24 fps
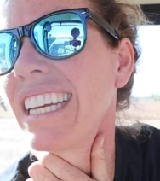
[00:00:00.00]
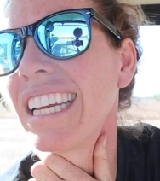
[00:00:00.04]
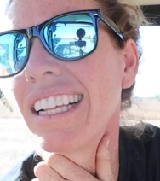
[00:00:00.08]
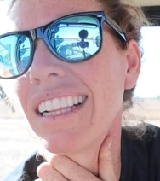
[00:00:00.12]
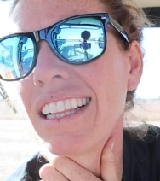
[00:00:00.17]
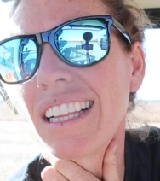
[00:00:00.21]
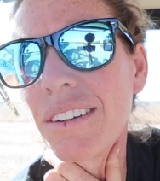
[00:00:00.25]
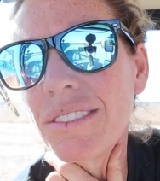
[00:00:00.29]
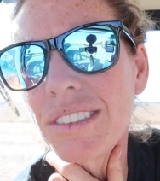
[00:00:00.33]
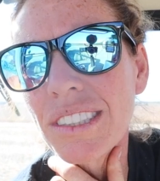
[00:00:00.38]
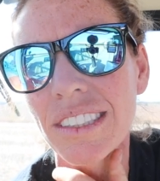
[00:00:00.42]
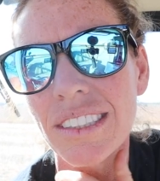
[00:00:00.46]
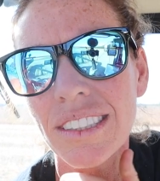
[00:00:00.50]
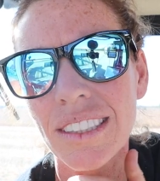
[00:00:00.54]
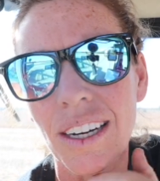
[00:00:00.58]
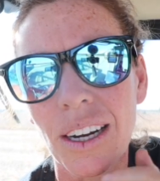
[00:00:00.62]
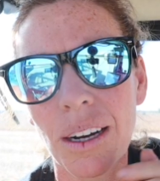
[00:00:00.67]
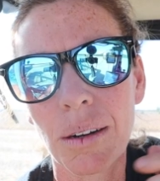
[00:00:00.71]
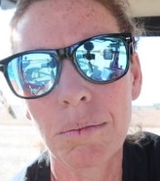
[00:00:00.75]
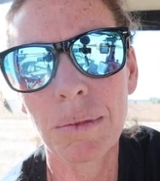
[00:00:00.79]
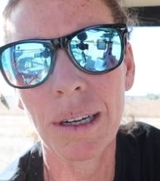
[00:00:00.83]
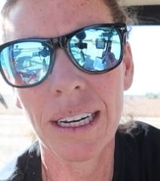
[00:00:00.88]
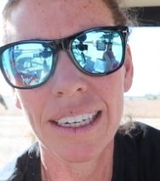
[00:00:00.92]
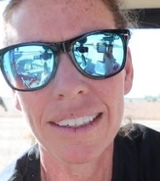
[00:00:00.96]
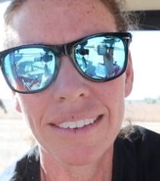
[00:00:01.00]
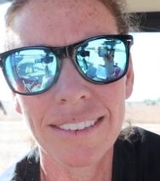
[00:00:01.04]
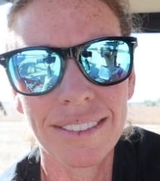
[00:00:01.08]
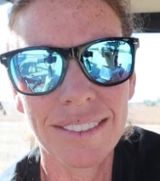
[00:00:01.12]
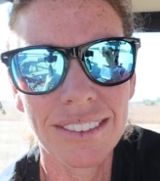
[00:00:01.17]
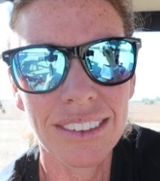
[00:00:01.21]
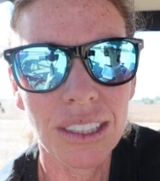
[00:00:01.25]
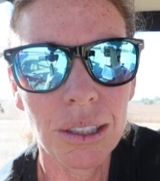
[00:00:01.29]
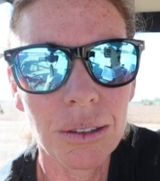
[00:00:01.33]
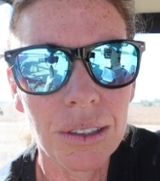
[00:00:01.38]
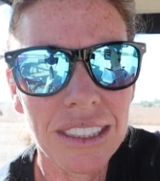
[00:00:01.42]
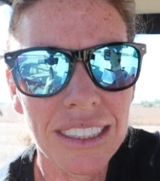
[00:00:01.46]
He loves his combine,
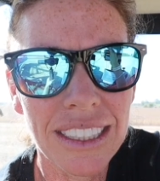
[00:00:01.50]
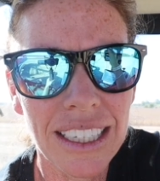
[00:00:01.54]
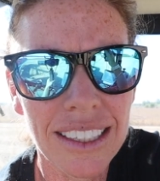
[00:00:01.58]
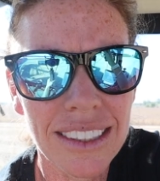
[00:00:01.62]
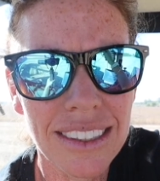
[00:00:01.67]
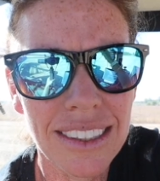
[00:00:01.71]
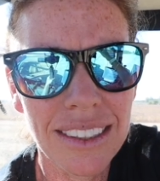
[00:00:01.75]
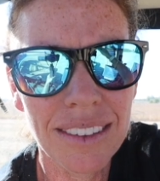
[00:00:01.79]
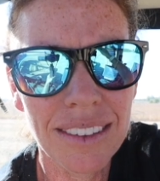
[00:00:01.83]
so he says.